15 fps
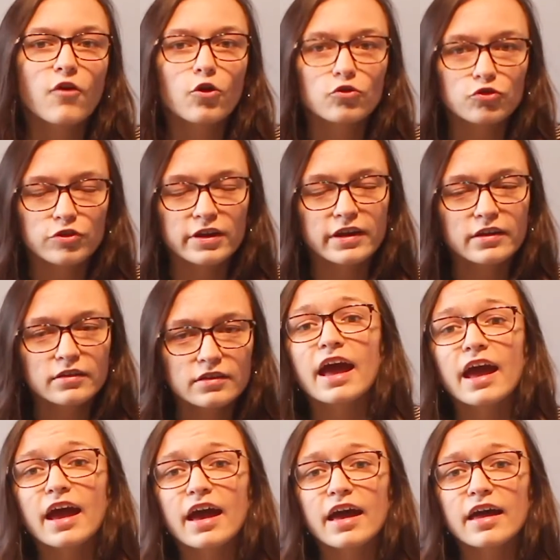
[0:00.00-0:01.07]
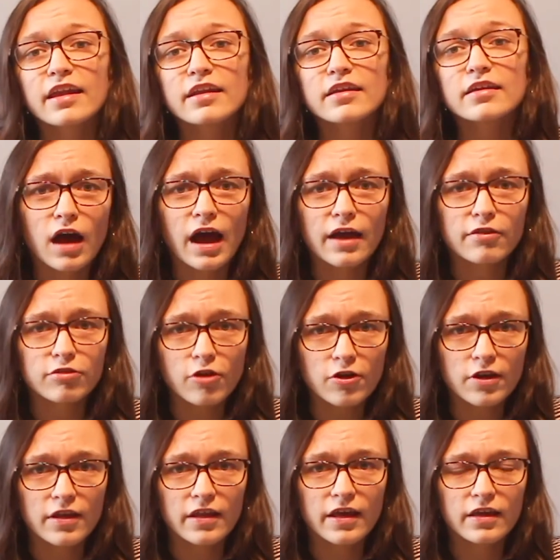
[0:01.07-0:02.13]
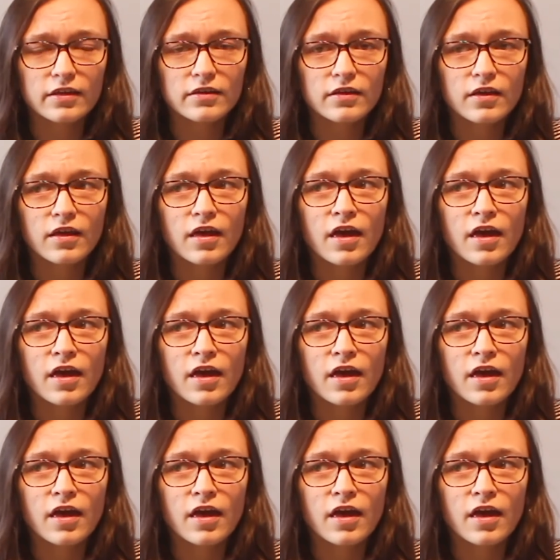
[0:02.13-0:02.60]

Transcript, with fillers: Votrient, and I started it.